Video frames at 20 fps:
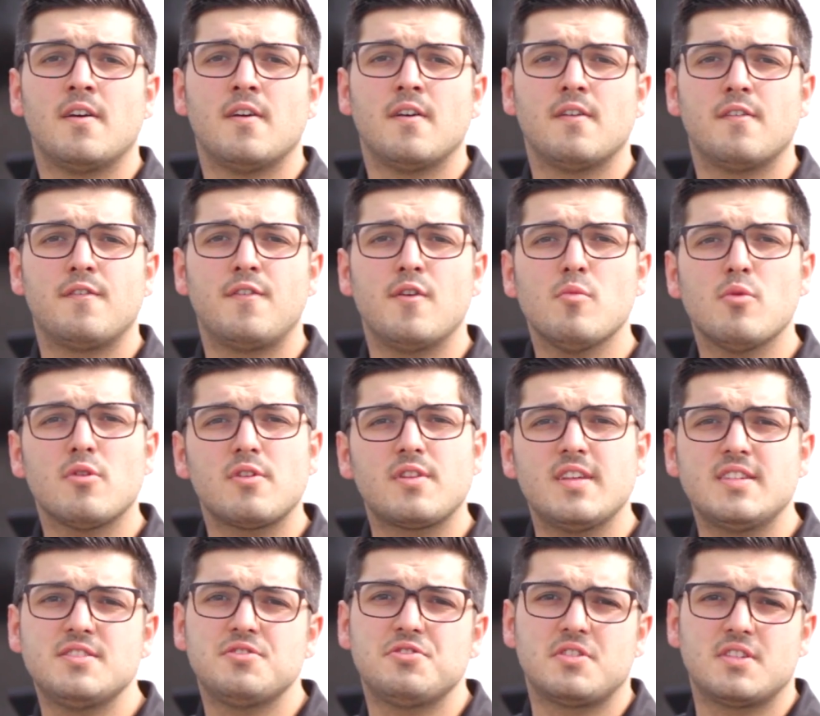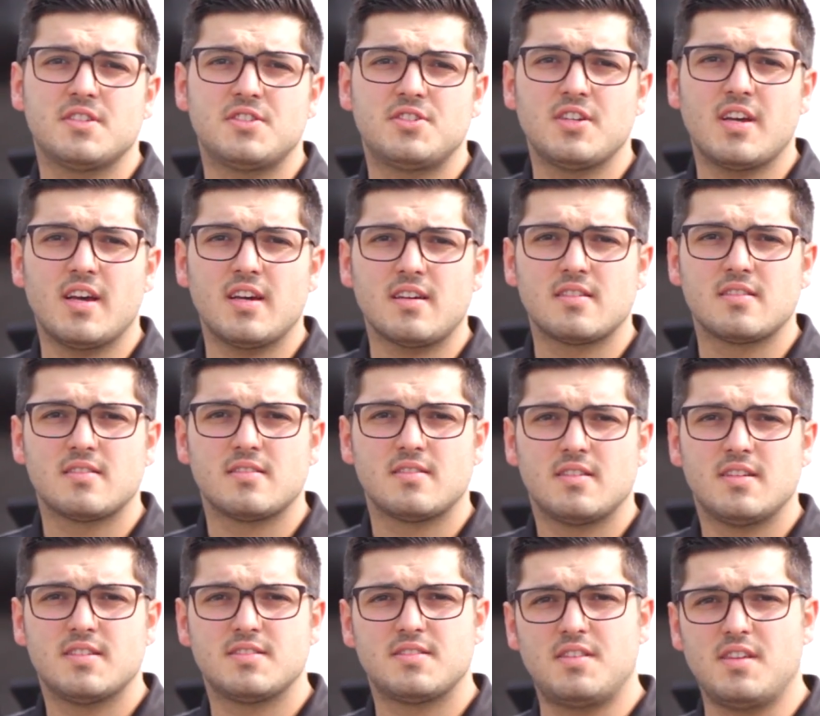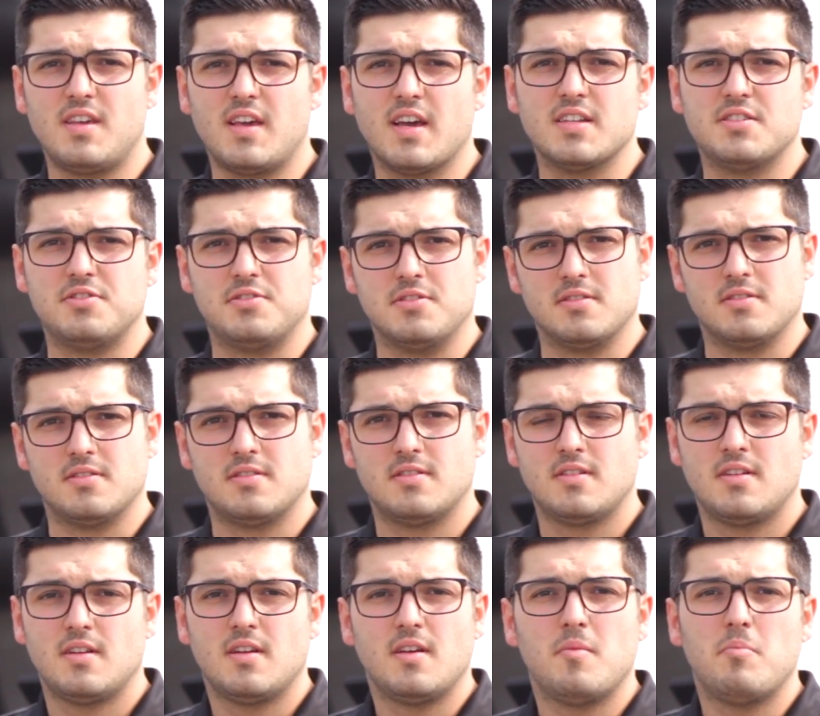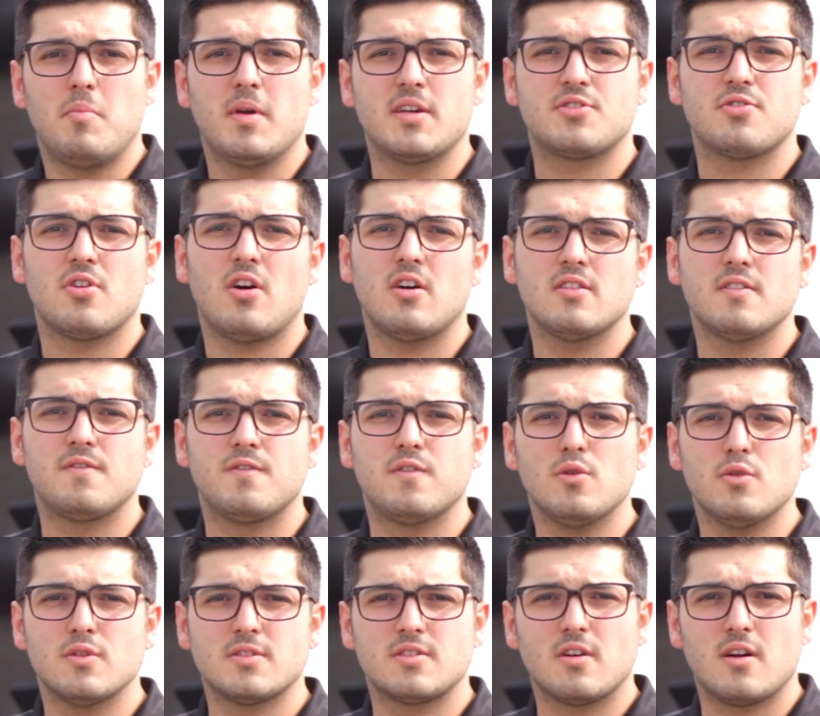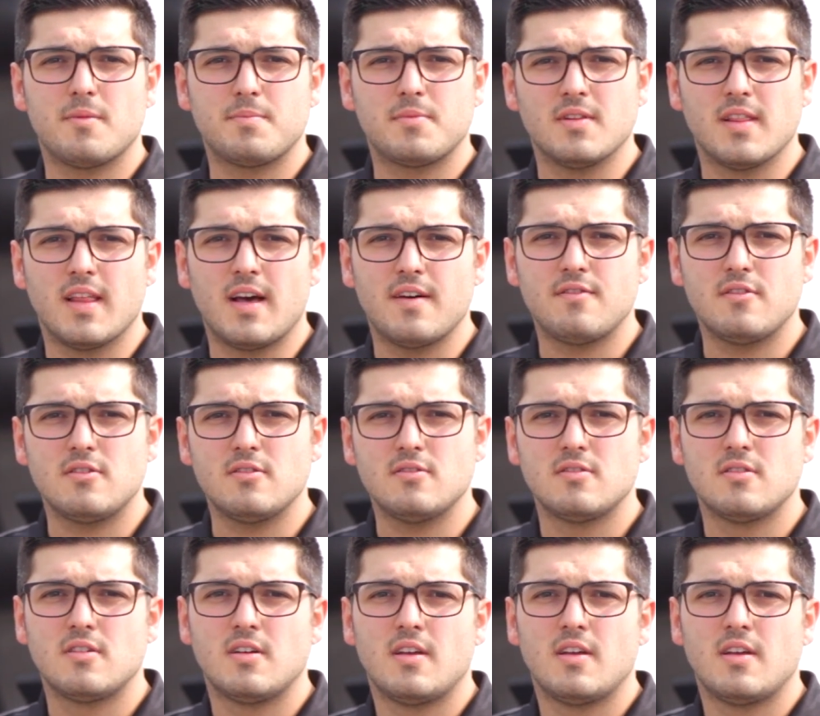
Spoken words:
A few more things you can check is the engine. Make sure all the fluids are up to level.